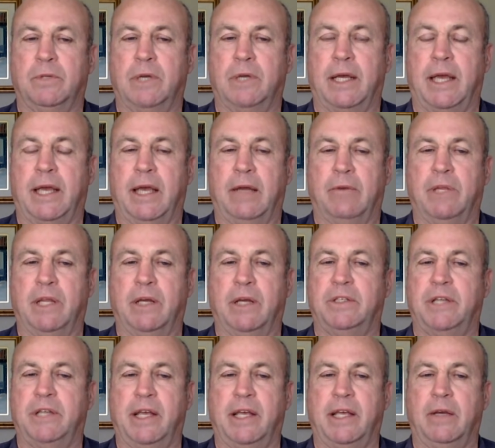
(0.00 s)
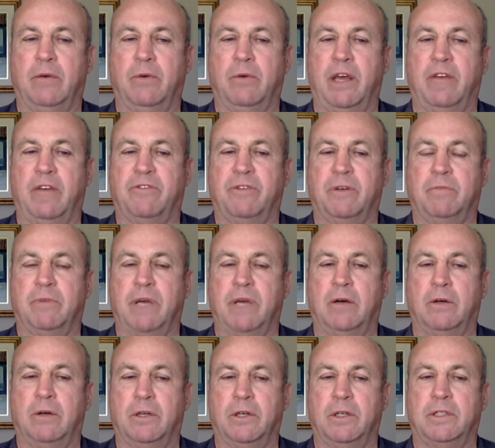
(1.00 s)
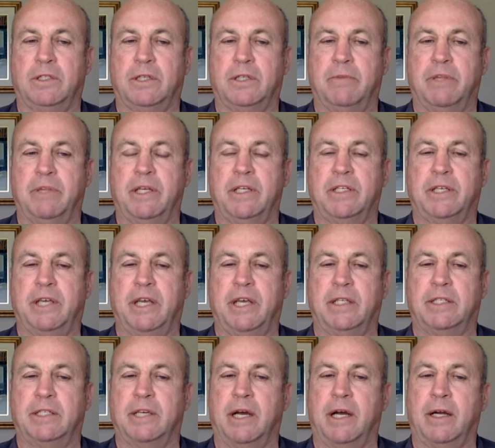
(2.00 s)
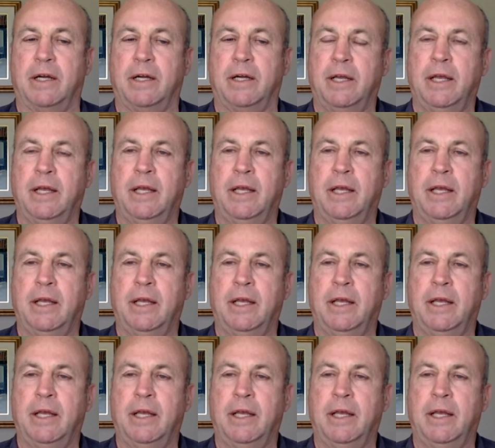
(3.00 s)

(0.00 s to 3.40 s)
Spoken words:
Again, without taking away from how good some of these kids are,